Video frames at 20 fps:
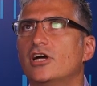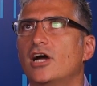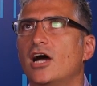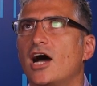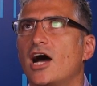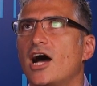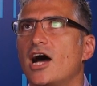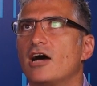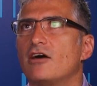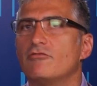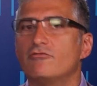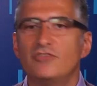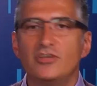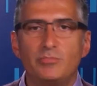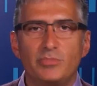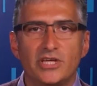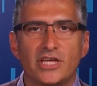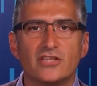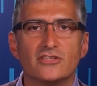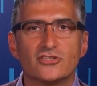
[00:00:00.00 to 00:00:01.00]

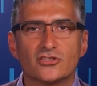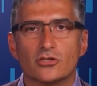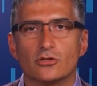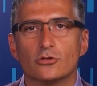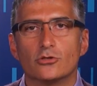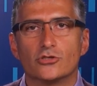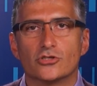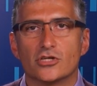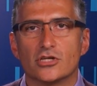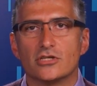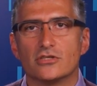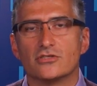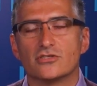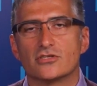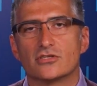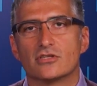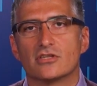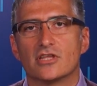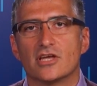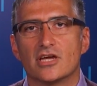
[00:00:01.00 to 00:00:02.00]
VPN solutions
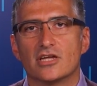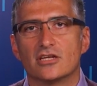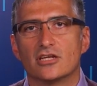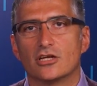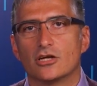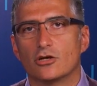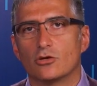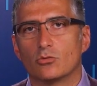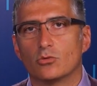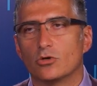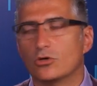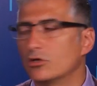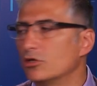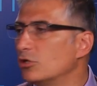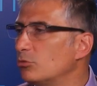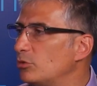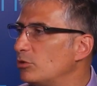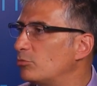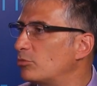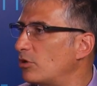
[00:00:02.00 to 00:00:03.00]
that were a little
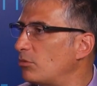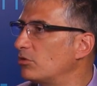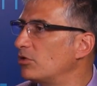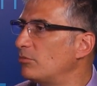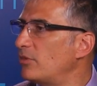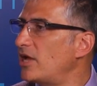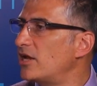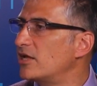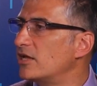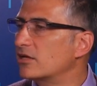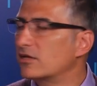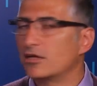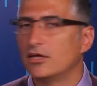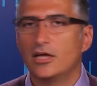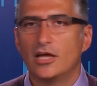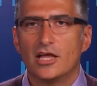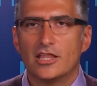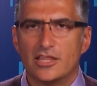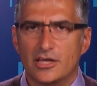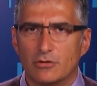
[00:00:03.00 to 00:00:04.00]
bit problematic,
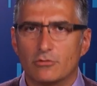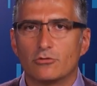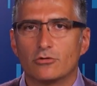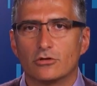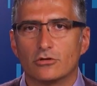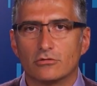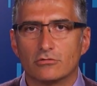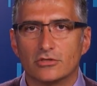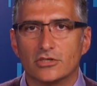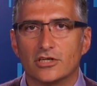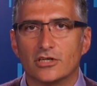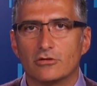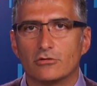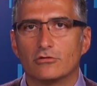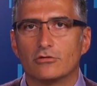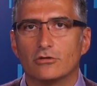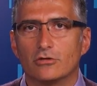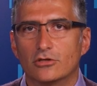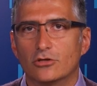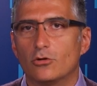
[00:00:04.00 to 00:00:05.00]
that were
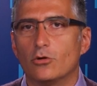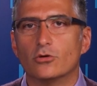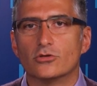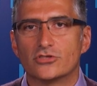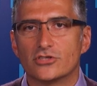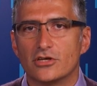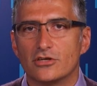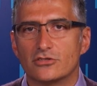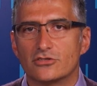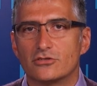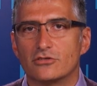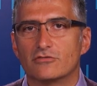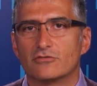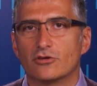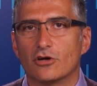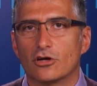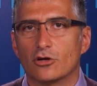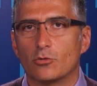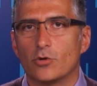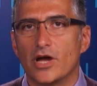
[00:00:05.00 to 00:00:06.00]
also sort of
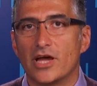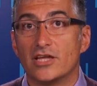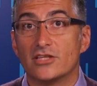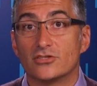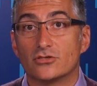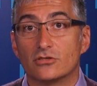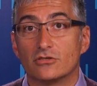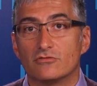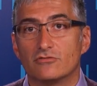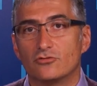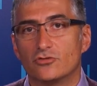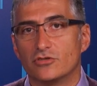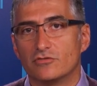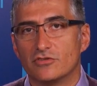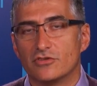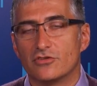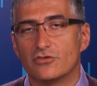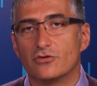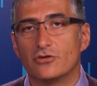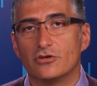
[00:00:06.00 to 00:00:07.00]
gone away and sort of
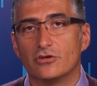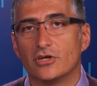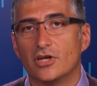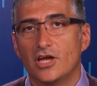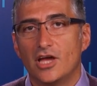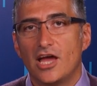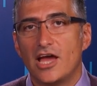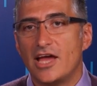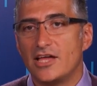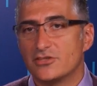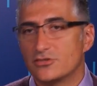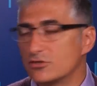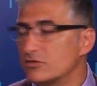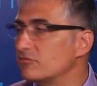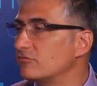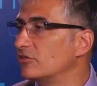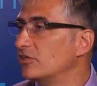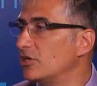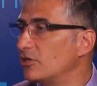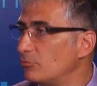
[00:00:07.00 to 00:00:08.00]
driven through and sort of
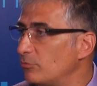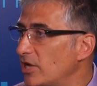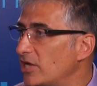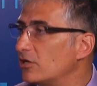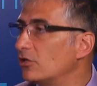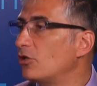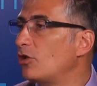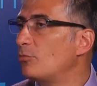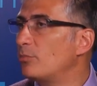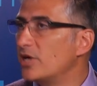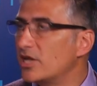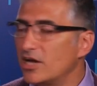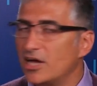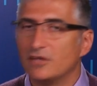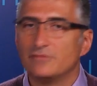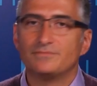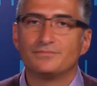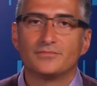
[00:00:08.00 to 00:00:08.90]
made a lot better.